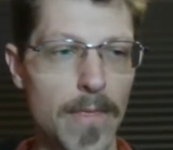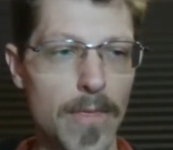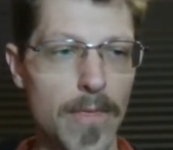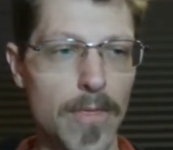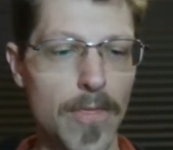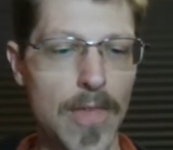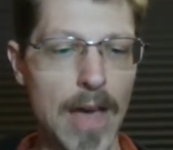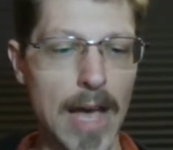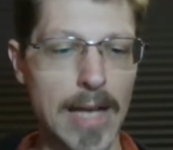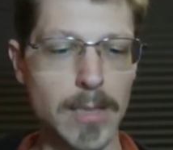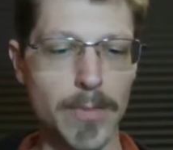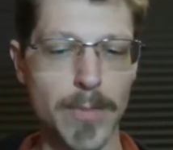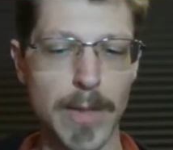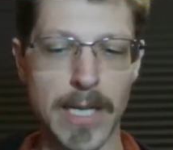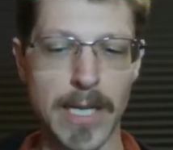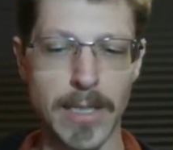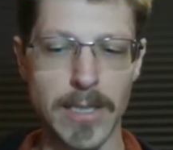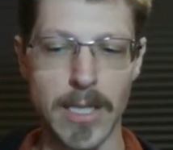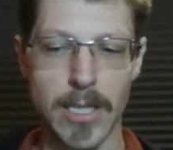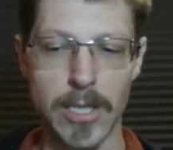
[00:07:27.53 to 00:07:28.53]
That's
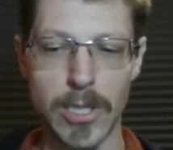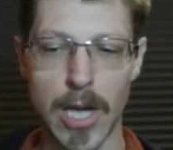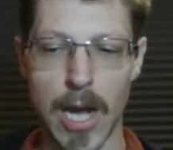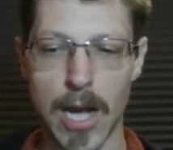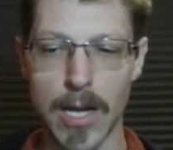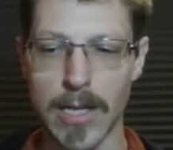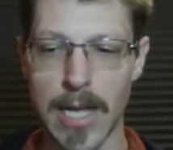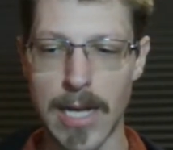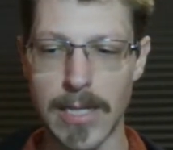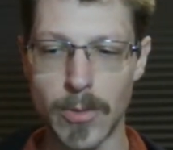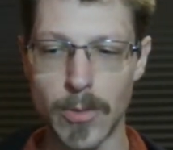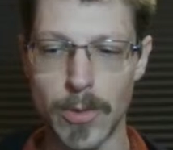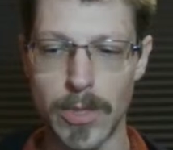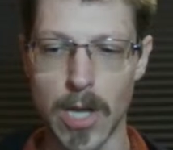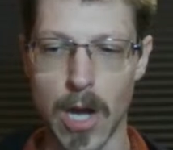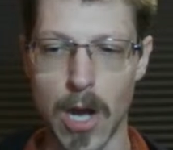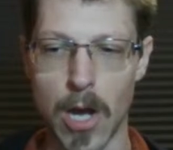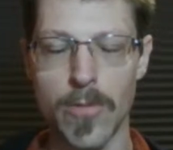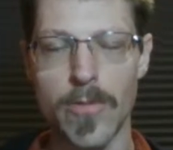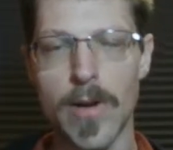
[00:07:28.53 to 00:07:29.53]
because the shot glass was
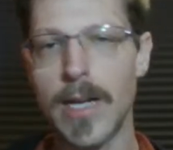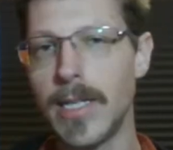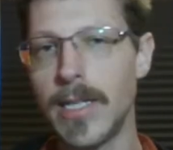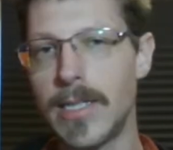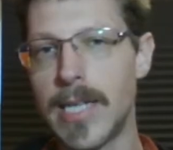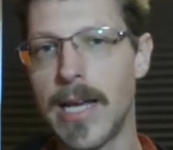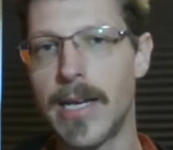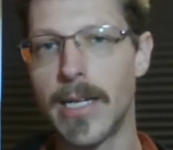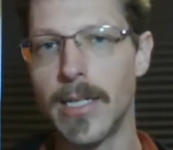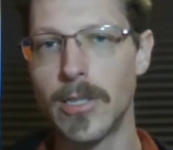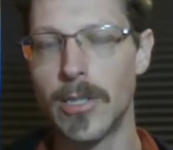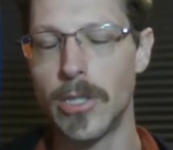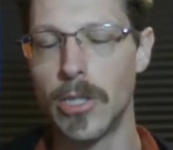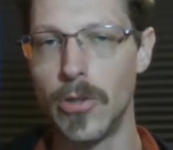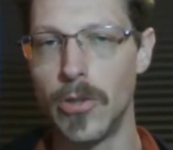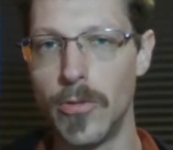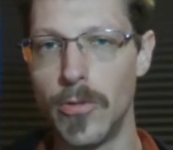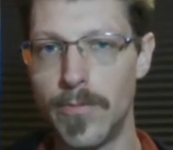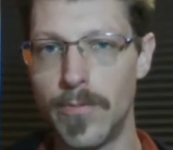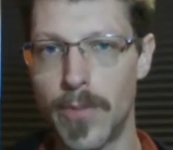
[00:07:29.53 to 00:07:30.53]
already taken
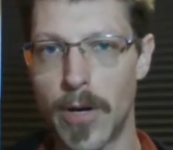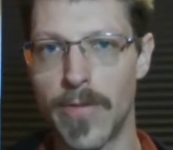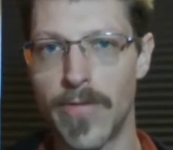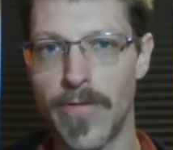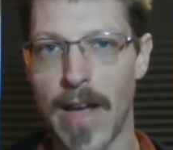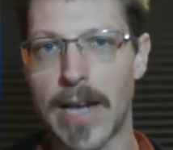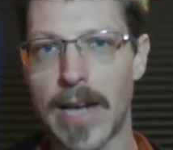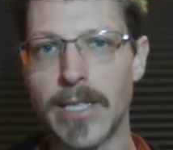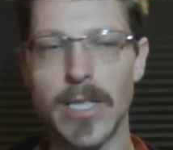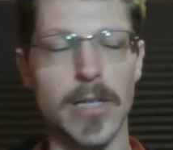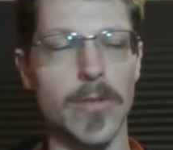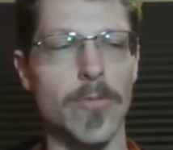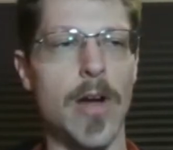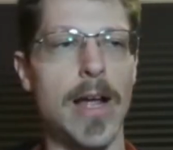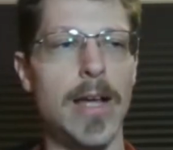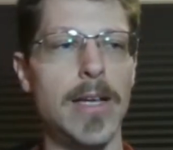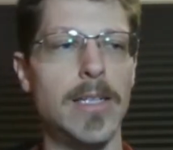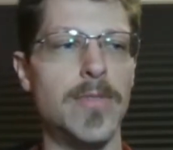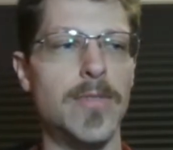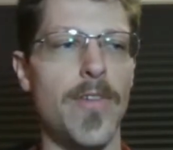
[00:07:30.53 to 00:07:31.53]
to perfection,
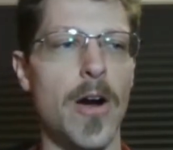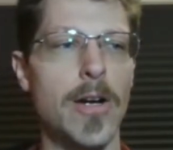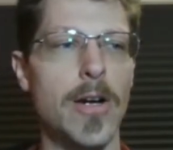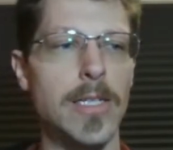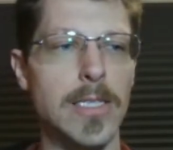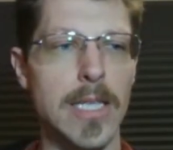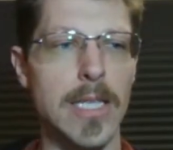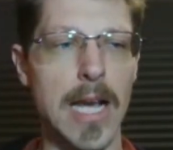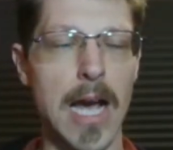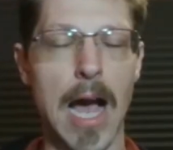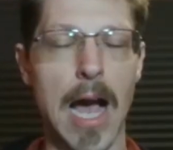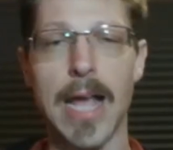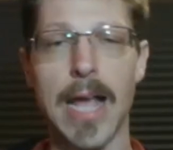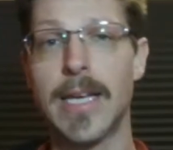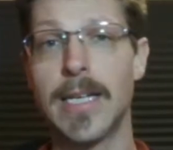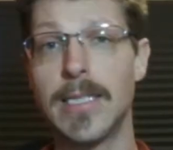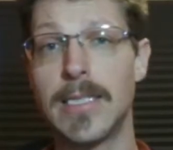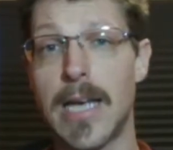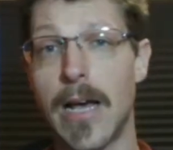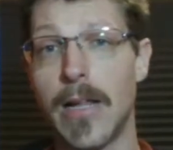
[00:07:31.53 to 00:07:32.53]
right? As far as the eye
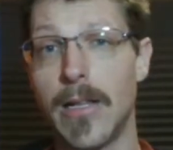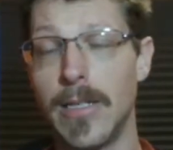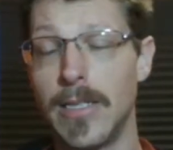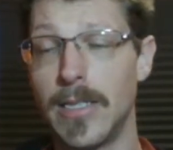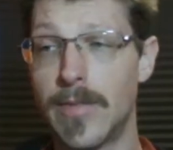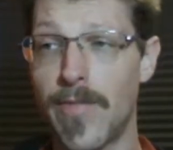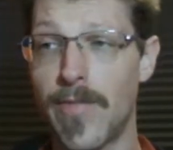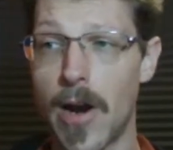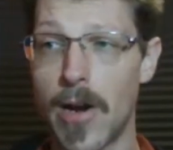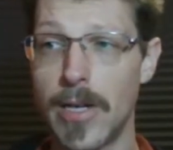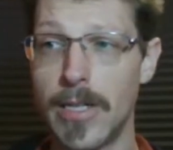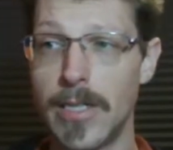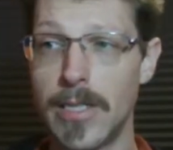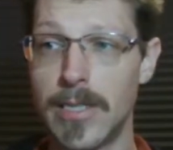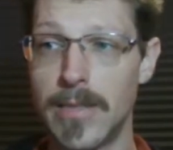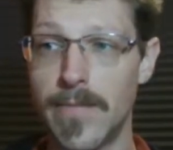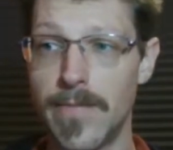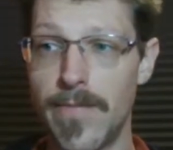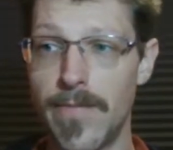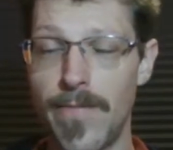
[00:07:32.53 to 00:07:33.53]
can tell, as far
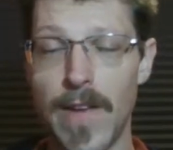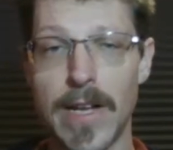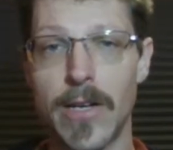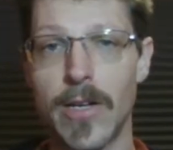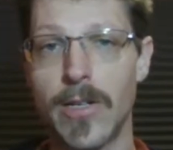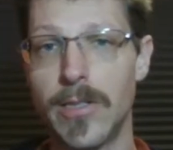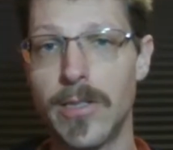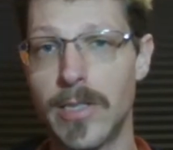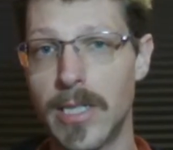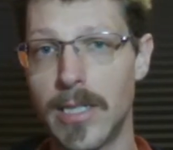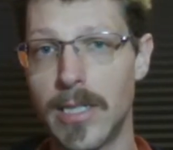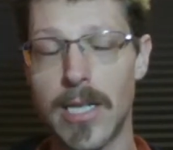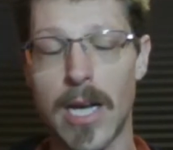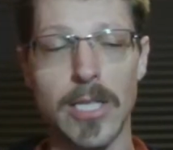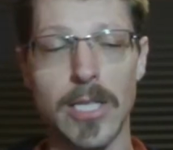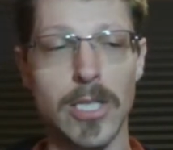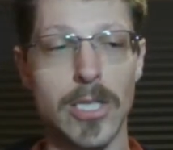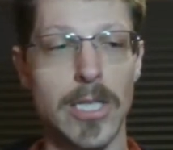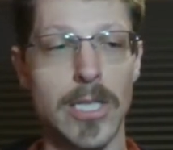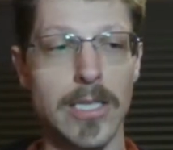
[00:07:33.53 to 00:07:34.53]
as fingers and
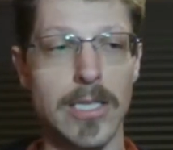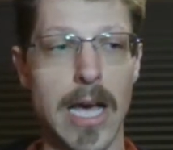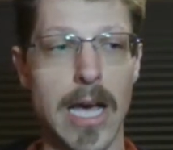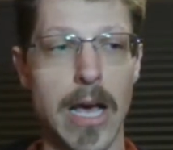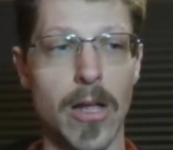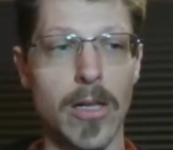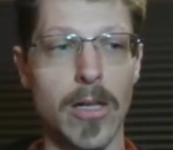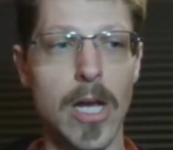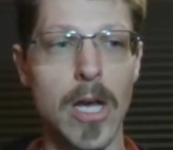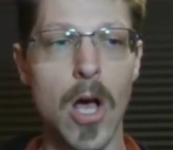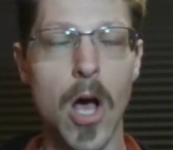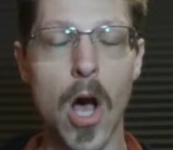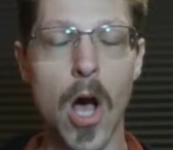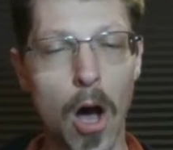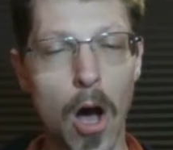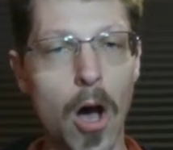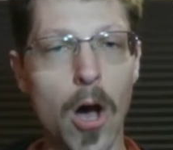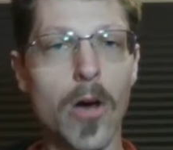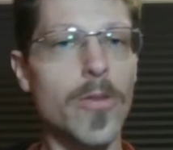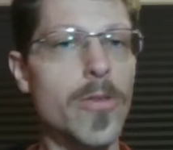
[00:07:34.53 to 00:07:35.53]
touch can tell,
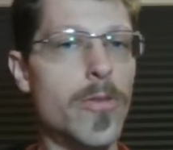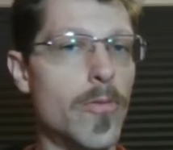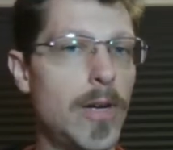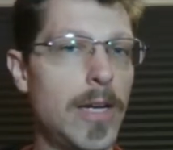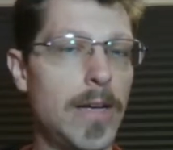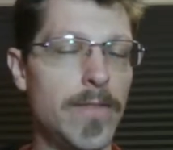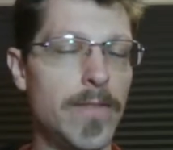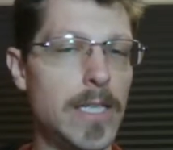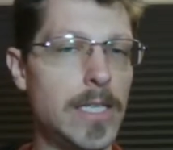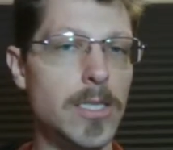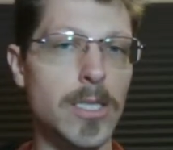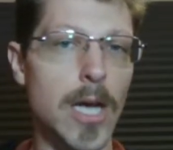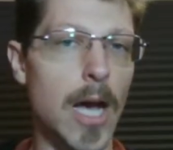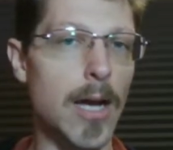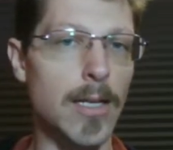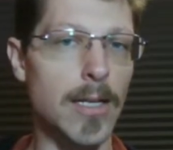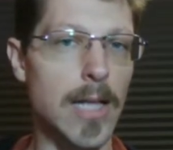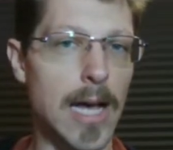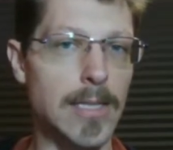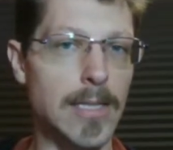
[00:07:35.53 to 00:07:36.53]
all three of these
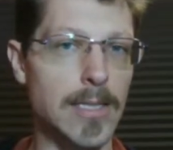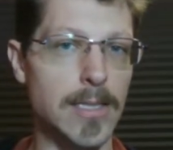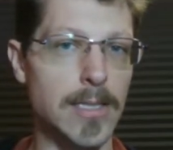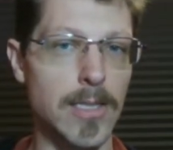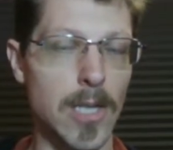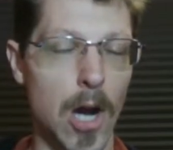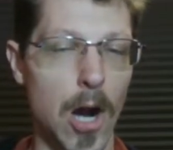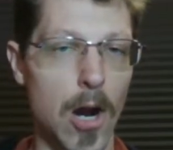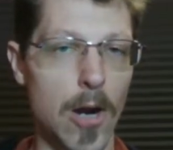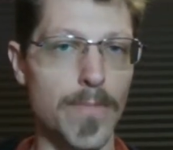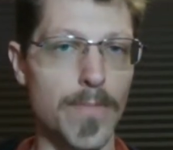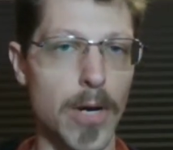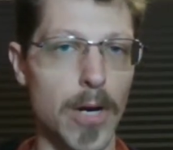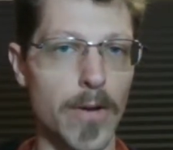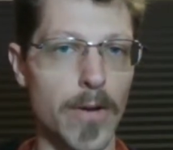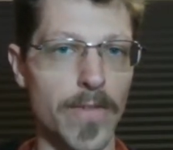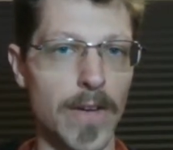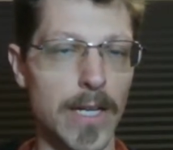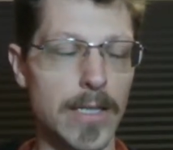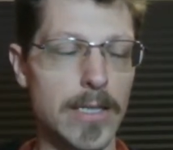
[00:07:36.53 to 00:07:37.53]
shot glasses are
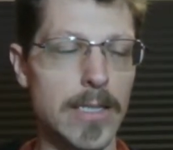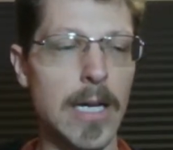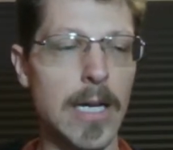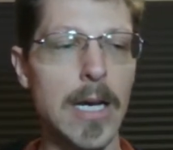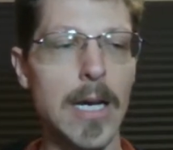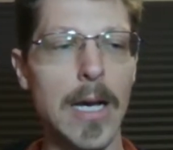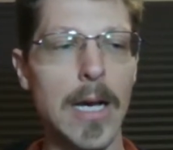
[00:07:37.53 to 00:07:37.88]
perfect.